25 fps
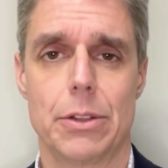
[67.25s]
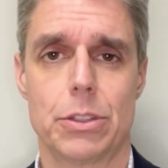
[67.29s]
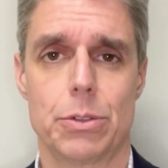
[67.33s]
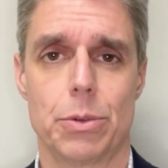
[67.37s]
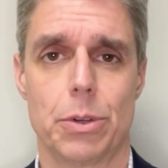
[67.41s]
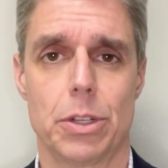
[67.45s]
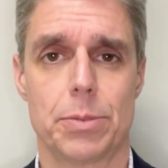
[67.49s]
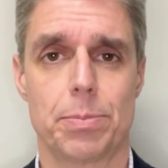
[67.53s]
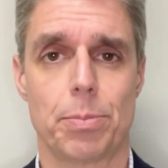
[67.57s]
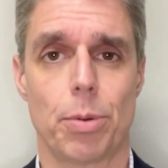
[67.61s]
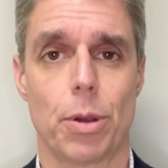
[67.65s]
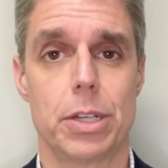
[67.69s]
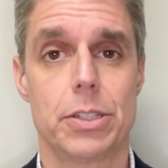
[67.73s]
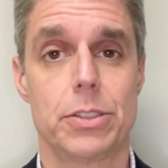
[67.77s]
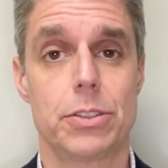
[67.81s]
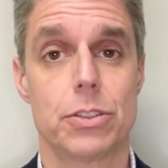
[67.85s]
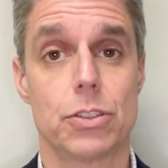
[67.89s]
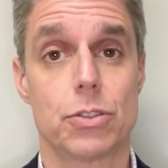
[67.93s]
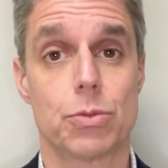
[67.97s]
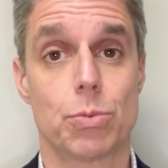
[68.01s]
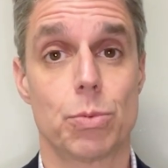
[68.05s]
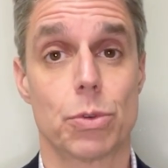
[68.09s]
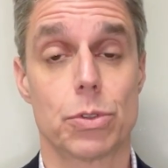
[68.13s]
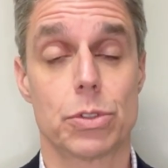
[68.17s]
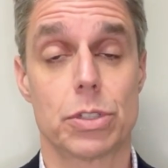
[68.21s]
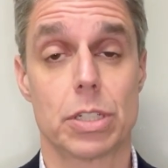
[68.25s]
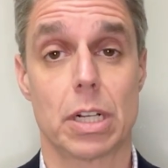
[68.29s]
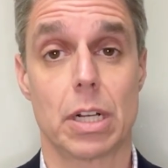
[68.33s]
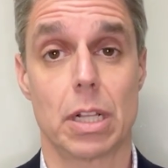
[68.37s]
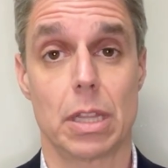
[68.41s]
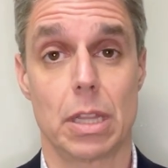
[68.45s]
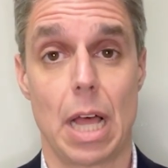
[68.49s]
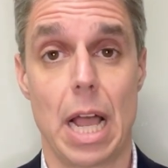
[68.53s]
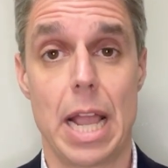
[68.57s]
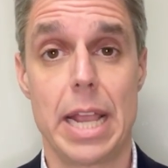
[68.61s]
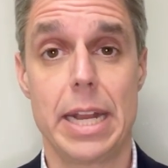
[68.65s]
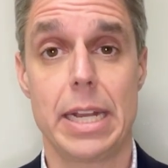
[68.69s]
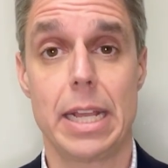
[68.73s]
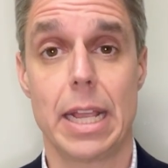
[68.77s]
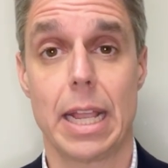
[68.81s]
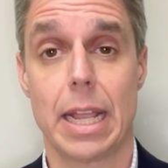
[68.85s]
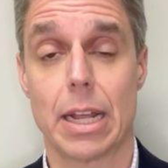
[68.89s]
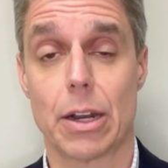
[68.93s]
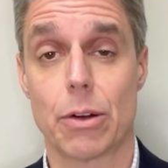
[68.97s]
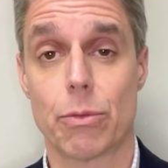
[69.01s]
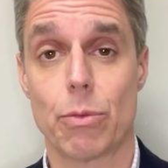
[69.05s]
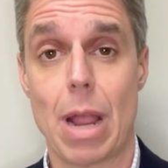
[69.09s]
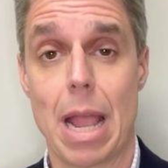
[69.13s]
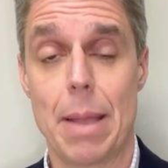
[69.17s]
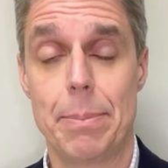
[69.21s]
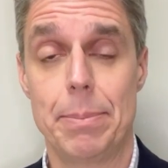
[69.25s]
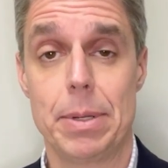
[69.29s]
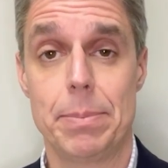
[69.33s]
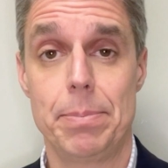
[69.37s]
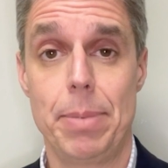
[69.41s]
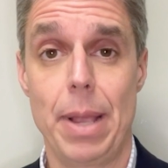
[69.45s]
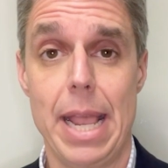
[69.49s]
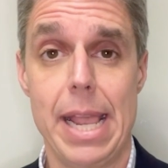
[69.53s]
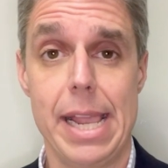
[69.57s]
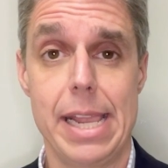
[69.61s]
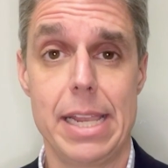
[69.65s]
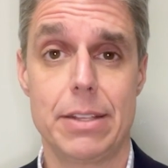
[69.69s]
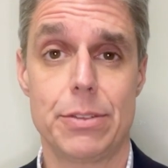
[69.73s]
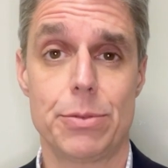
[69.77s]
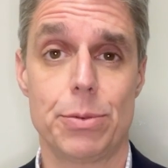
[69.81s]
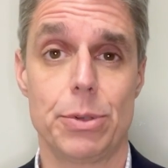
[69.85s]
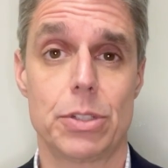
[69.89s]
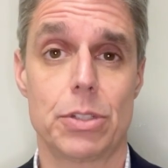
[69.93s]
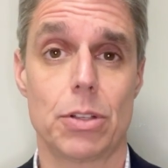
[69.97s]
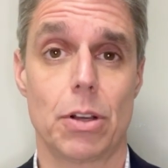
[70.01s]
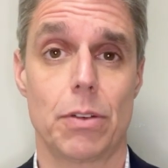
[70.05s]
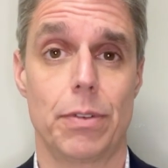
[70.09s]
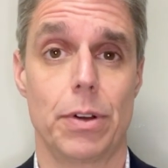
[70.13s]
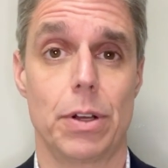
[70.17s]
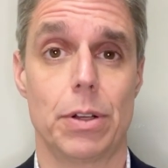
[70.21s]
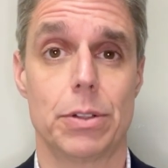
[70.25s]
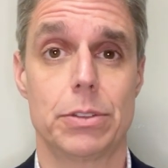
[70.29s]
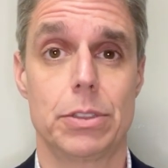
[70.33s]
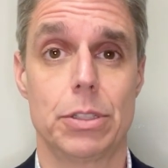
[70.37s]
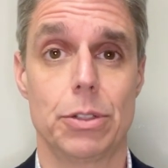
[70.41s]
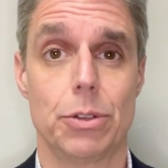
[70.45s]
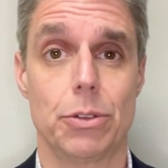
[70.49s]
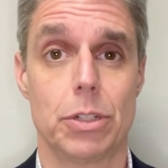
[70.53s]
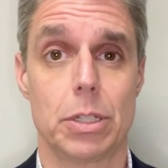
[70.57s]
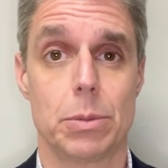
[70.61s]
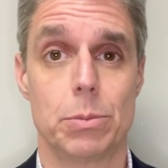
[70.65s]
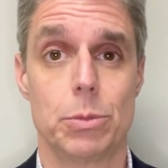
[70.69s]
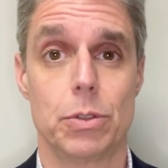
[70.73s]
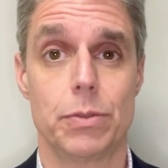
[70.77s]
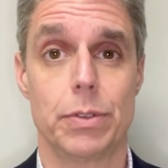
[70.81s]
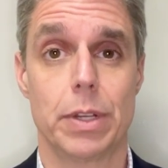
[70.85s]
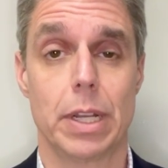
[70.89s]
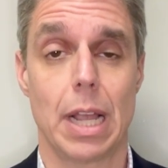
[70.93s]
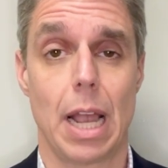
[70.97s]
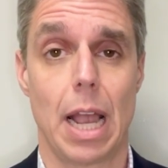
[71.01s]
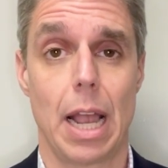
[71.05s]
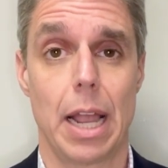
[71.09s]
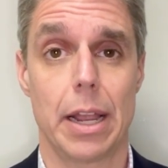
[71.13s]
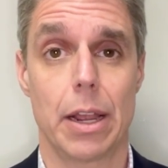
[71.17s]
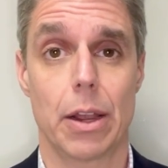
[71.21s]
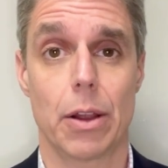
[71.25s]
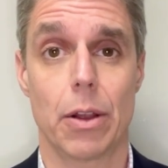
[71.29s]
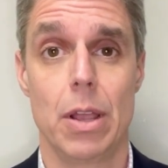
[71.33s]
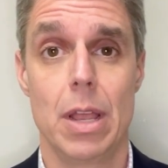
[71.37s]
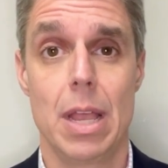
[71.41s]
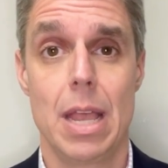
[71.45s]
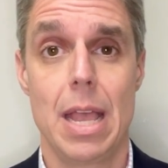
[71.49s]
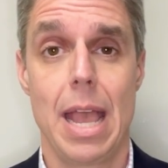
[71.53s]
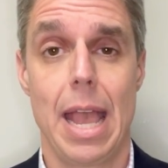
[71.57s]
So as prices were declining at a rapid pace, we saw volatility moving higher.